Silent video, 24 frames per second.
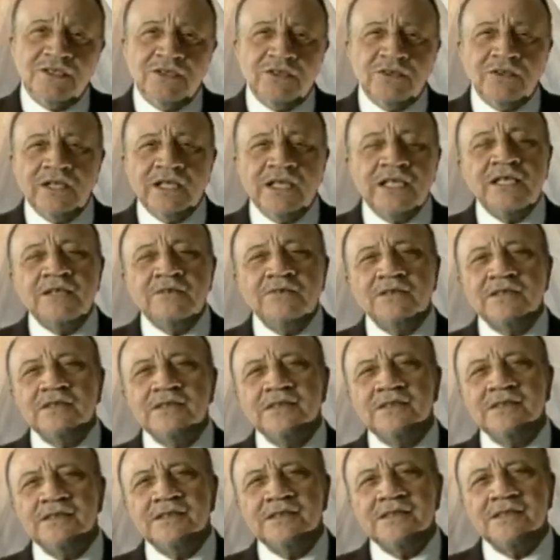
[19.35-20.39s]
or
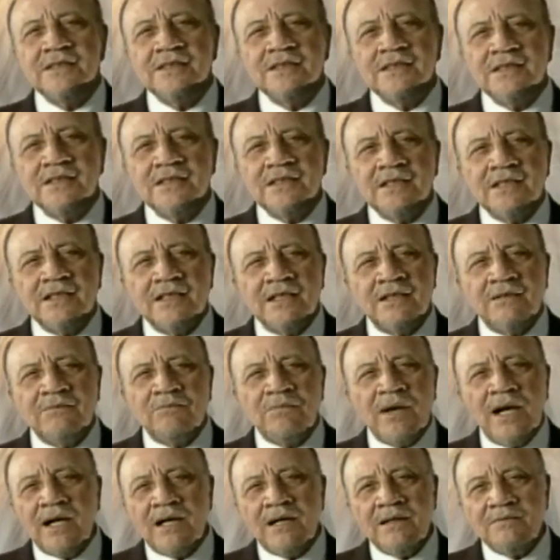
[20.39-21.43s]
even a
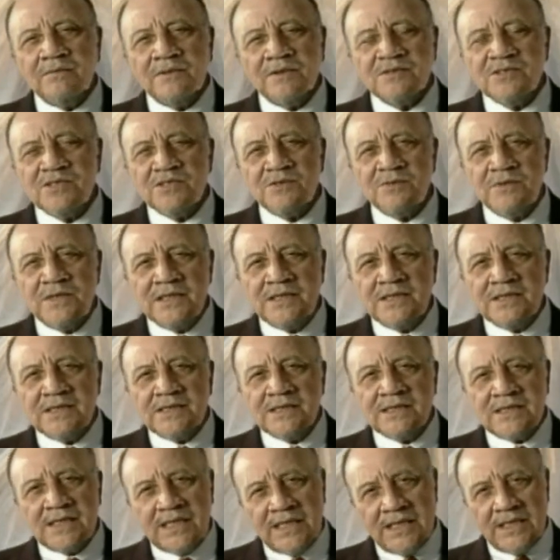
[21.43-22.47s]
balm of sweet
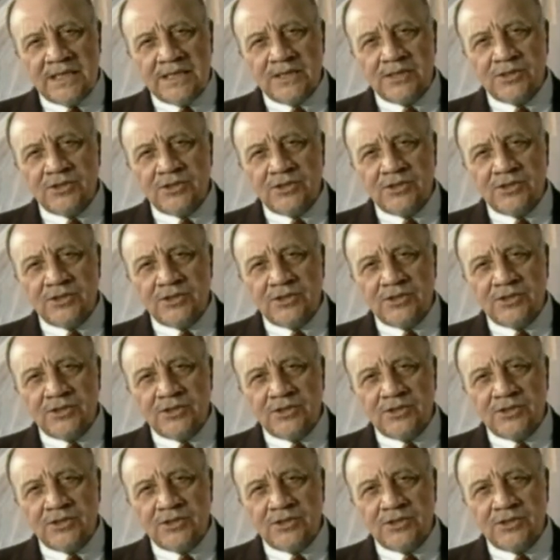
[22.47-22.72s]
sage.